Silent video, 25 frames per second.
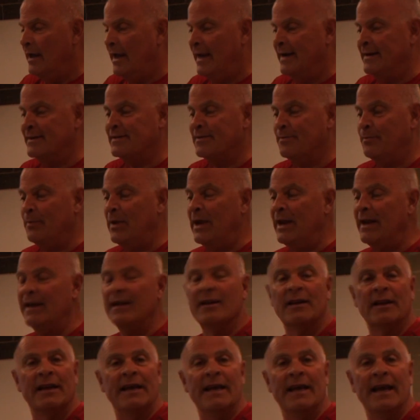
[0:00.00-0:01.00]
and is
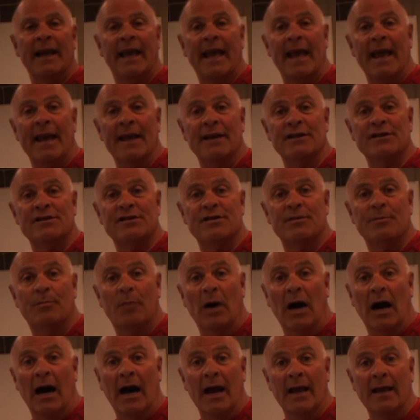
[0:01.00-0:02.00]
immediately engaged
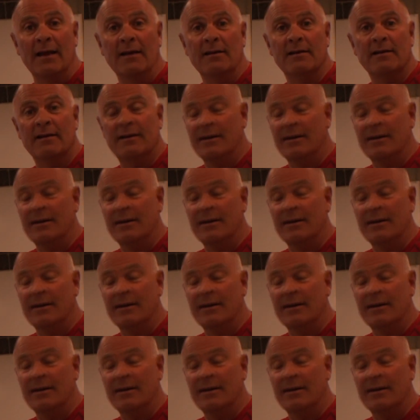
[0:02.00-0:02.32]
by